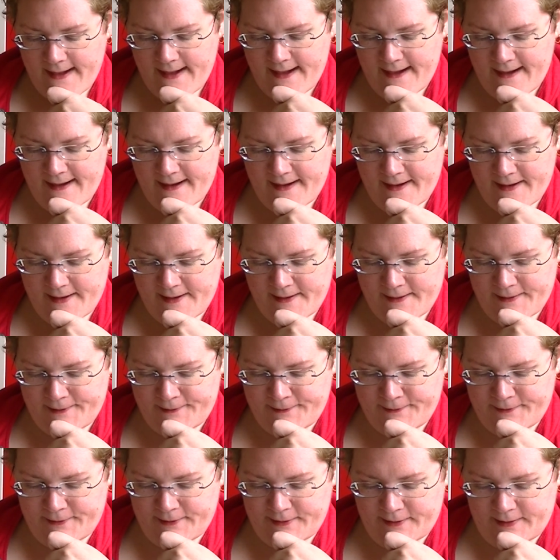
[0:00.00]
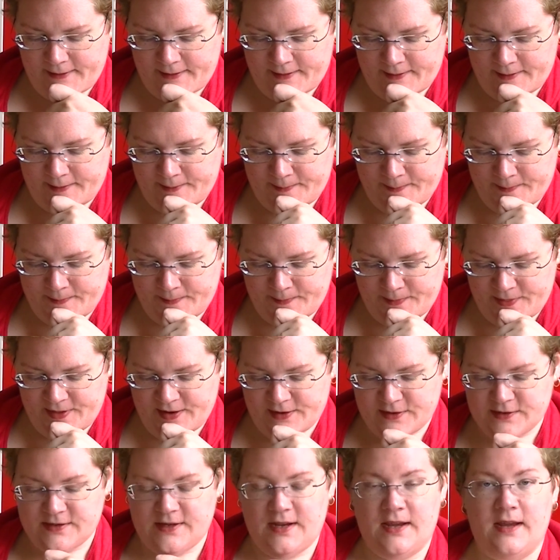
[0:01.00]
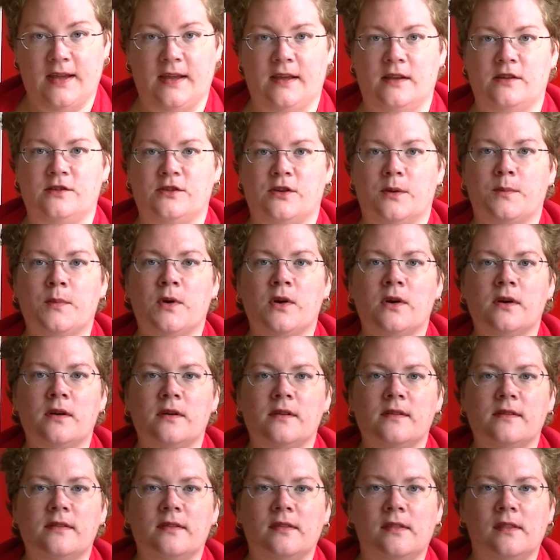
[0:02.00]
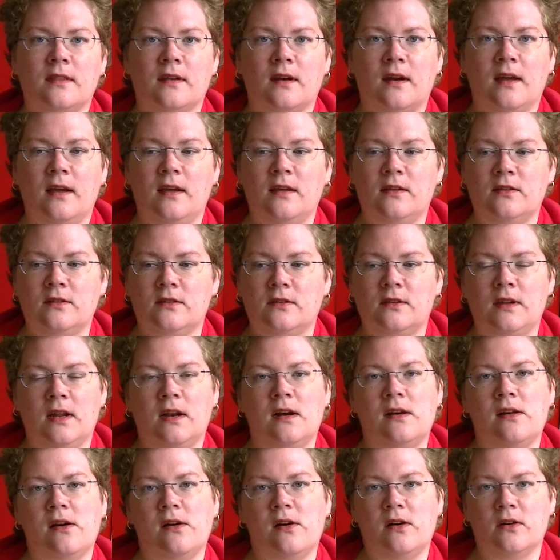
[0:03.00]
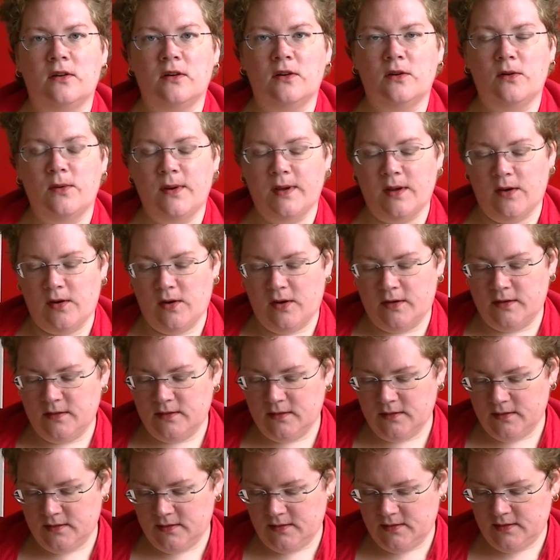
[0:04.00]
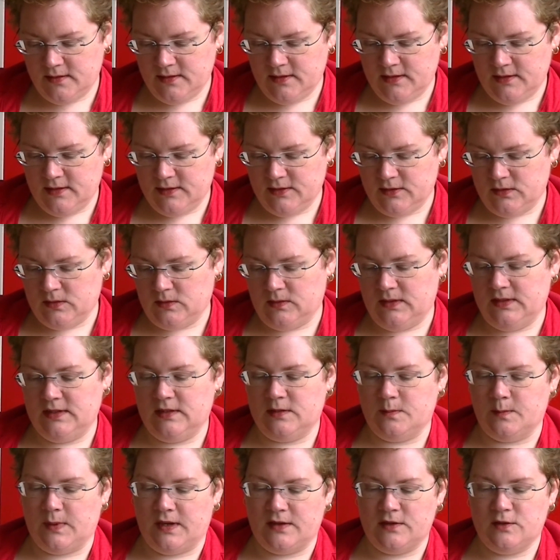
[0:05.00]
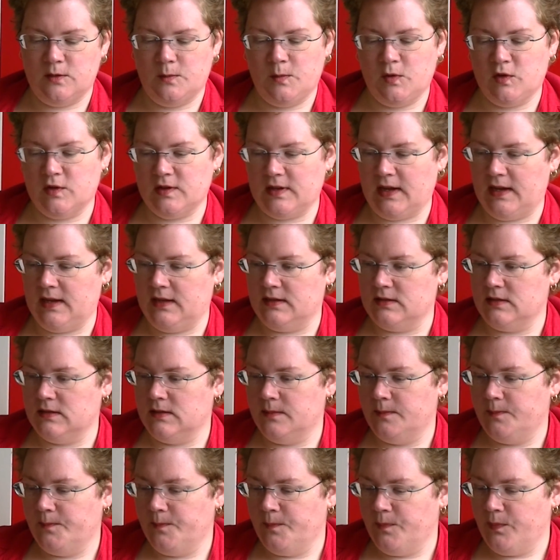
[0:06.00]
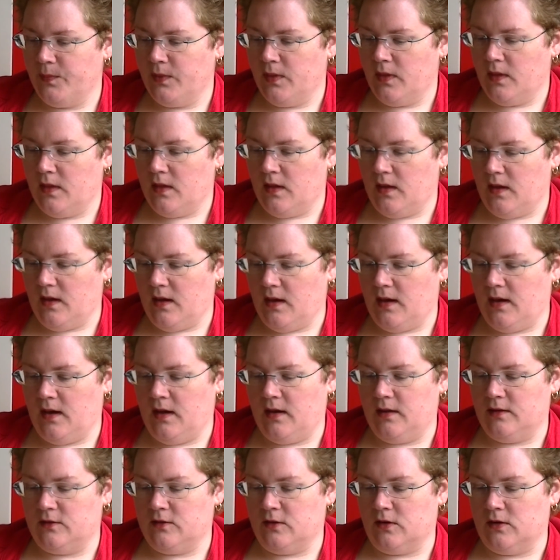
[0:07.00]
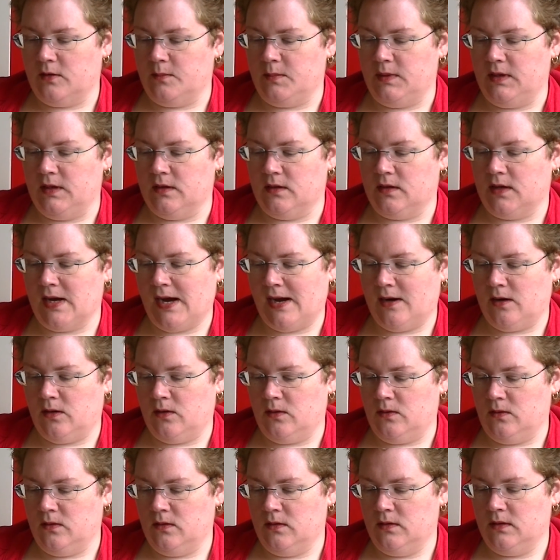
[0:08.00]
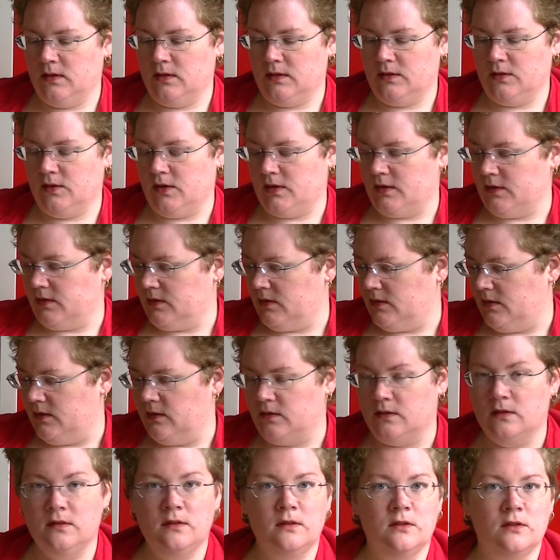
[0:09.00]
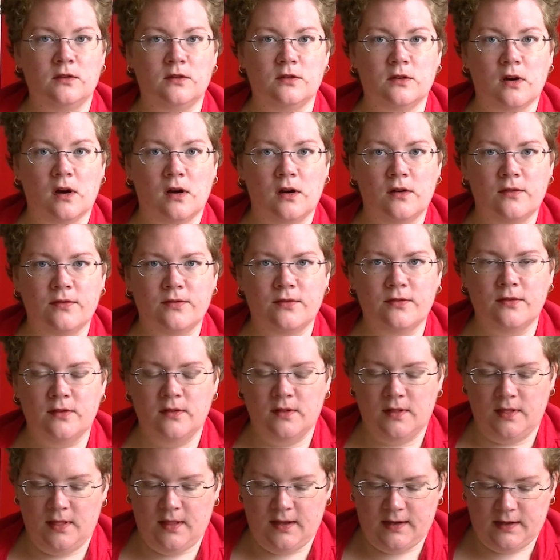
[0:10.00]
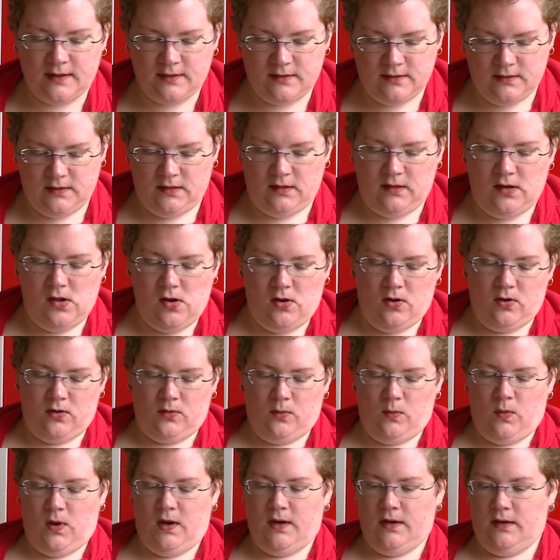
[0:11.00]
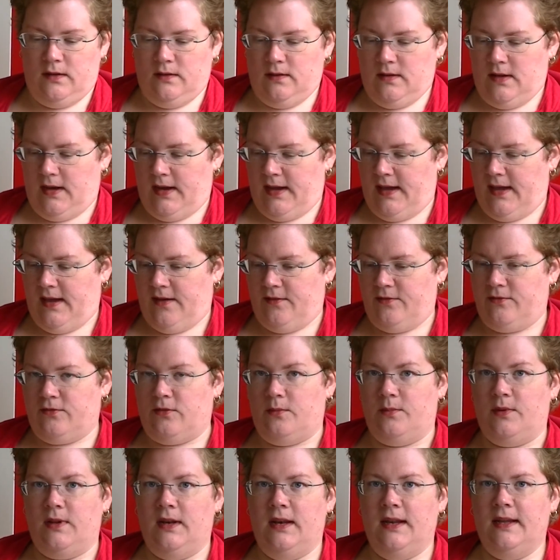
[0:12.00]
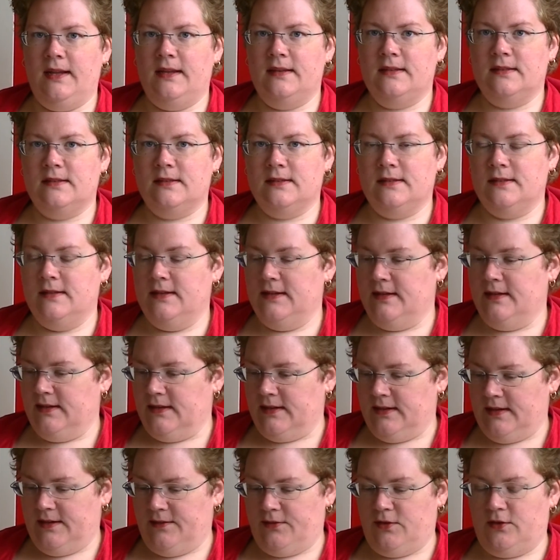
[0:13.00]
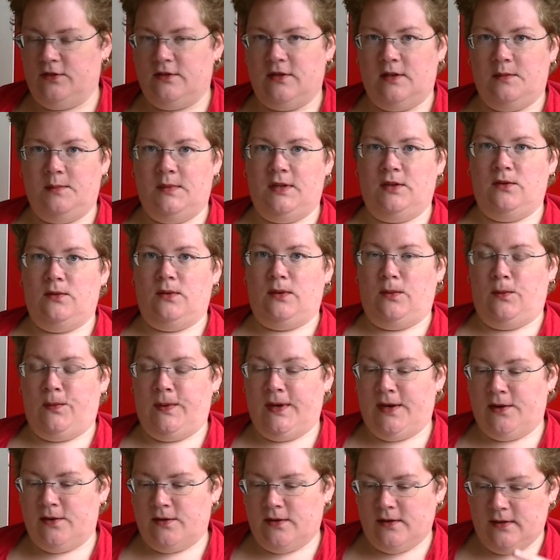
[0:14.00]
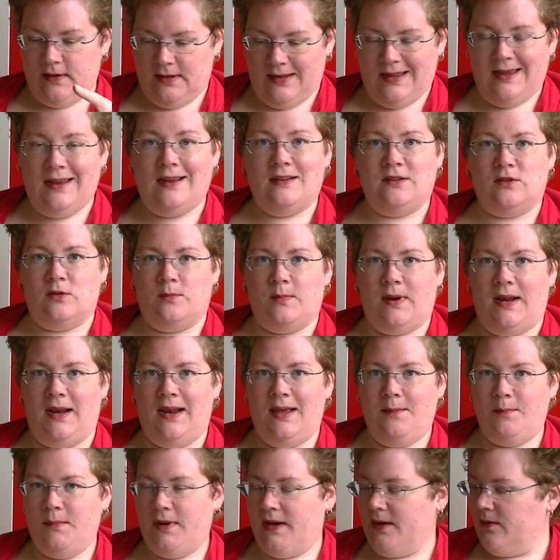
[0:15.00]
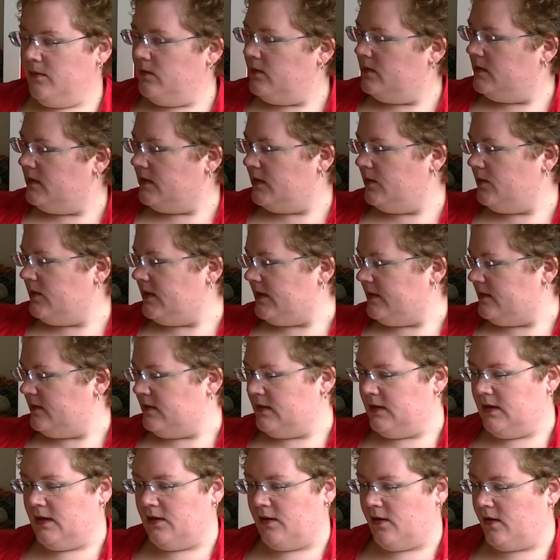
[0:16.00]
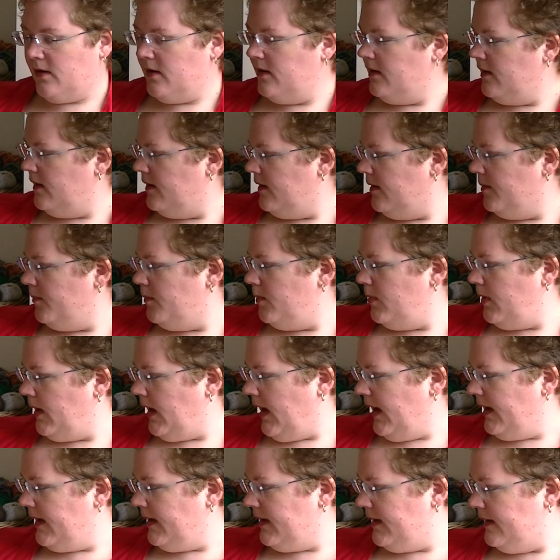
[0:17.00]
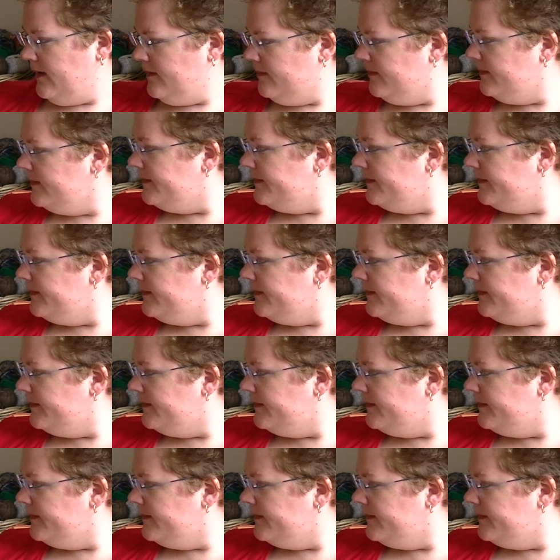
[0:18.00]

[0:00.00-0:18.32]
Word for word: And um, there's a summer trace knit along going on. So this is my summer trace. Uh, it's gonna be a cowl, not a, a scarf, like the long one I have from the lace. If you see me doing weird, Leia's on my lap now. You can see her, but I can.